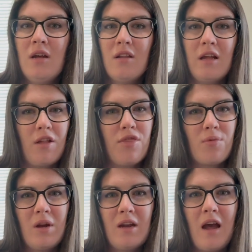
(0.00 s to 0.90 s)
like a
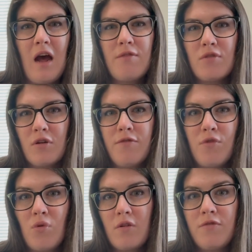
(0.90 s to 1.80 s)
3.5 or a
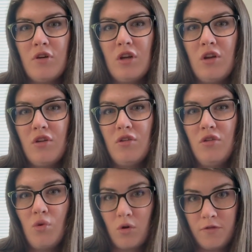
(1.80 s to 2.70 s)
4-foot
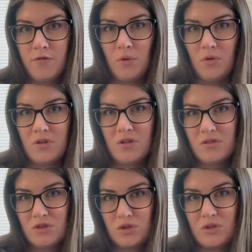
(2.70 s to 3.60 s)
Norfolk
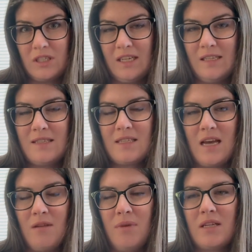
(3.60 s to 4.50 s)
tree
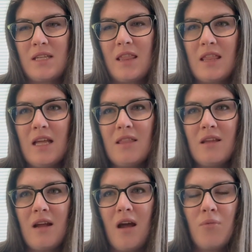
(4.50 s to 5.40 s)
instead, because I think
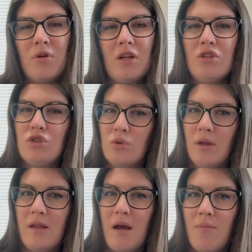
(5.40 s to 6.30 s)
that I would enjoy
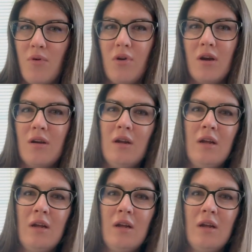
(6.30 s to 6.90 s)
that more